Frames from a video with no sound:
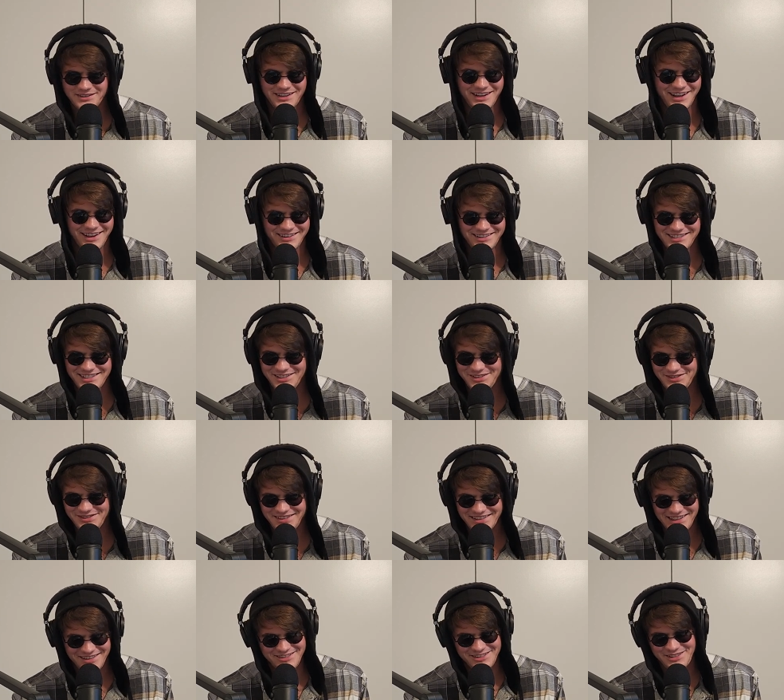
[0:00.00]
No, I'm
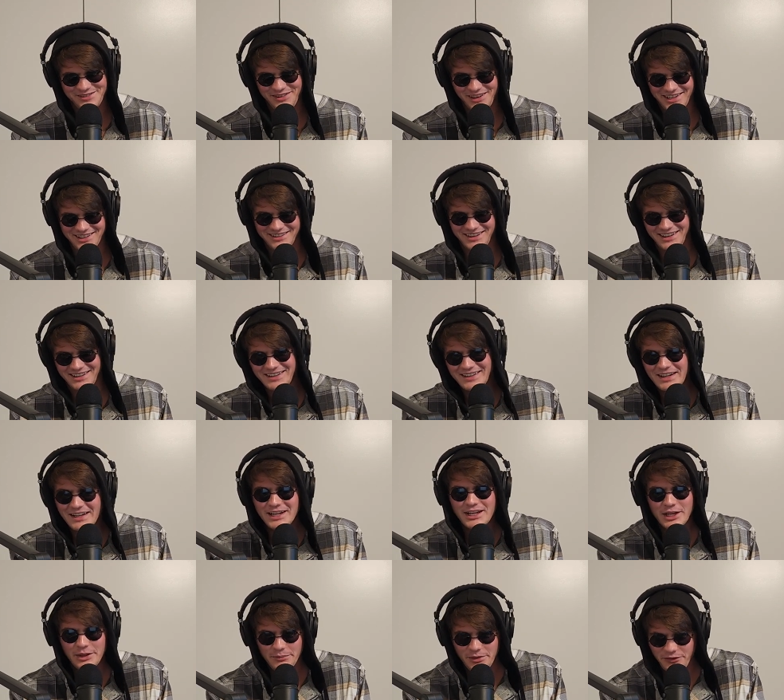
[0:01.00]
just I'm just fucking around.
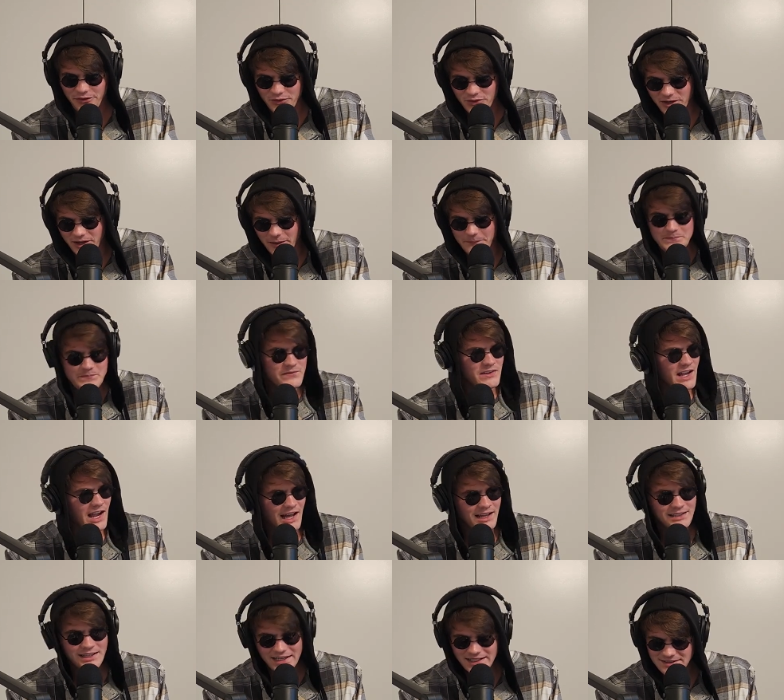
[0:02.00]
But for real,
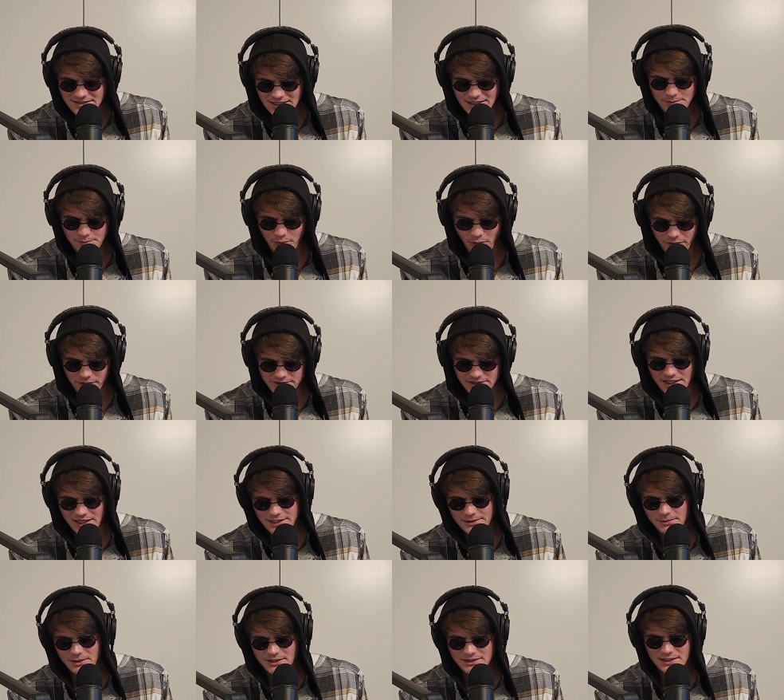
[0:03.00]
I like deep pools. I
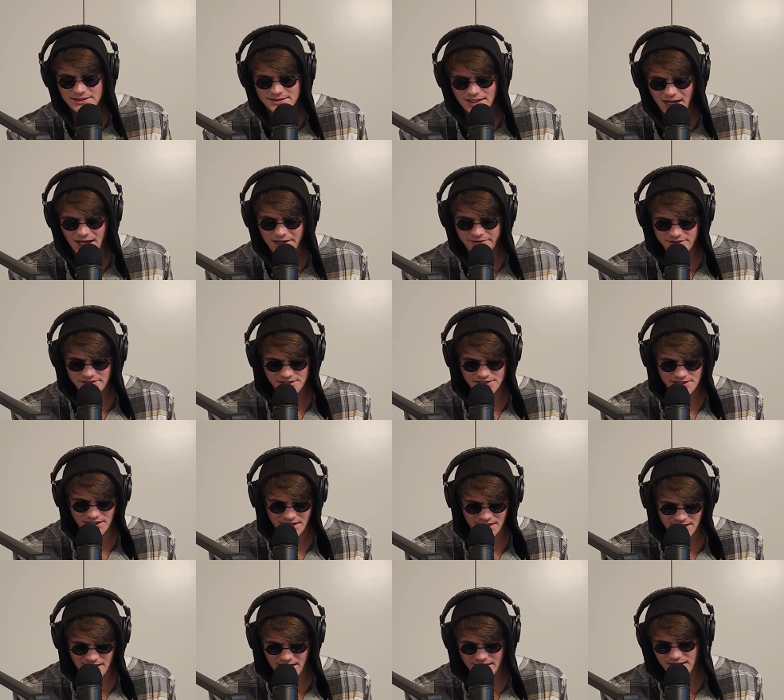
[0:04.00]
like to be able to dive and shit.